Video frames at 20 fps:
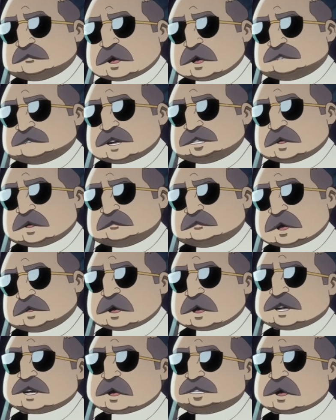officer, but we
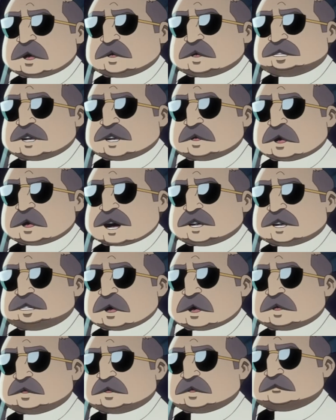are in a serious hurry.